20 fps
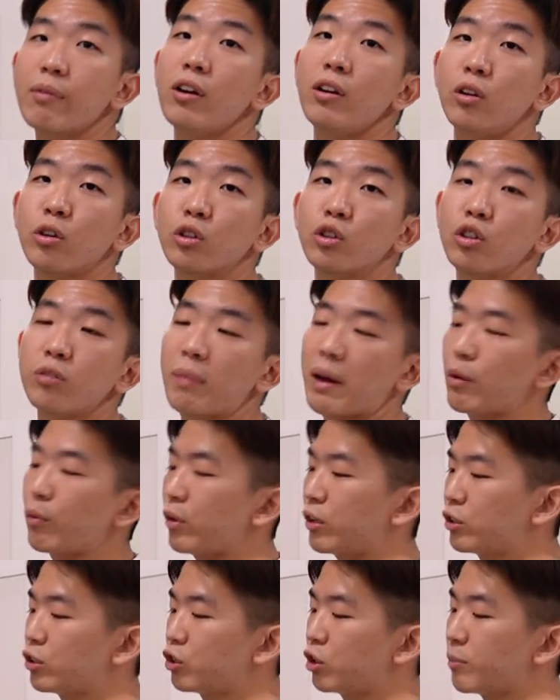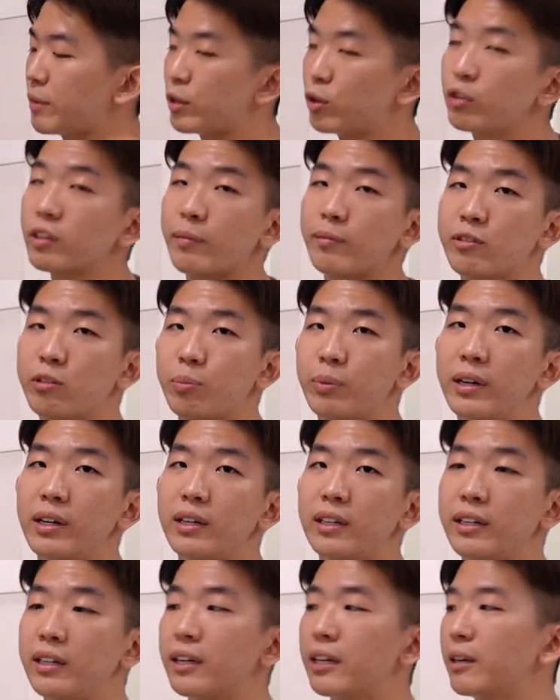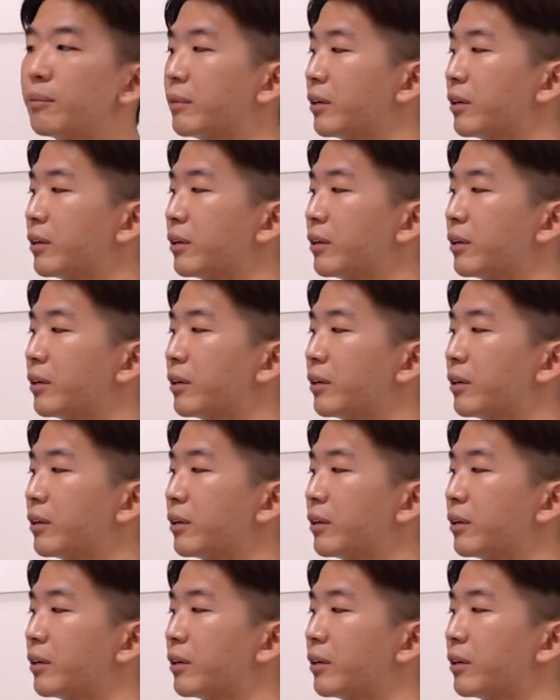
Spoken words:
gonna look through my wardrobe and do some spring cleaning